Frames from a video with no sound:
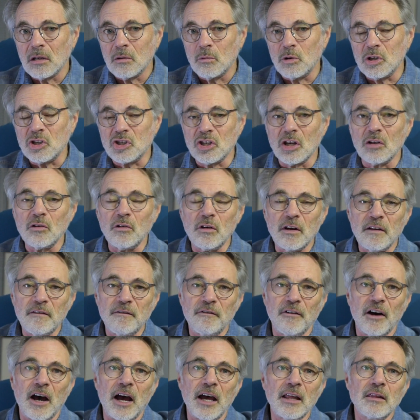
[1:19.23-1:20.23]
we generally
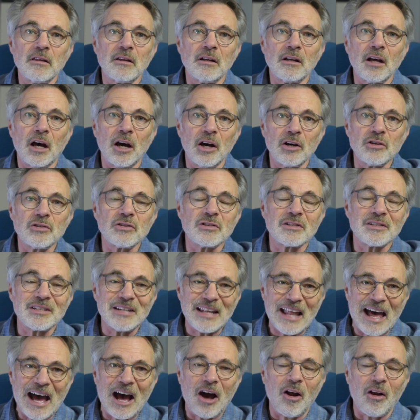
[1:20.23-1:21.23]
find that hosts
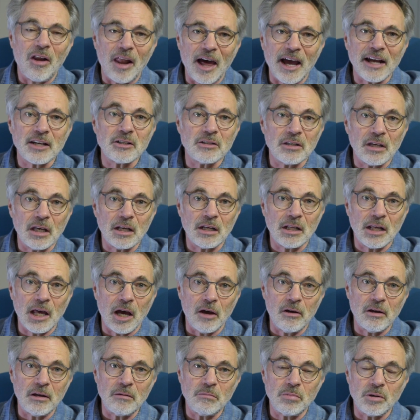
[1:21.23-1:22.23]
now like to get
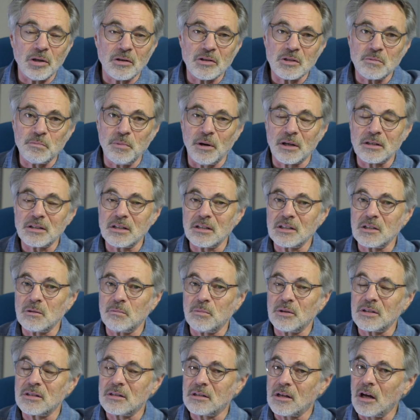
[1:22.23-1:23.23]
going because
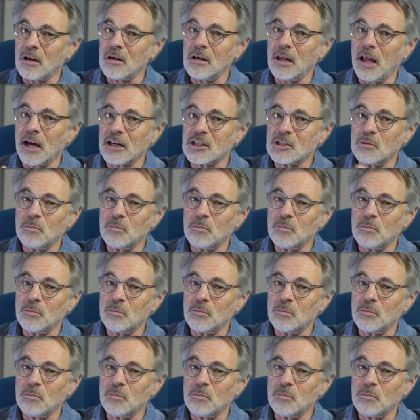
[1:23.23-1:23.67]
participants don't like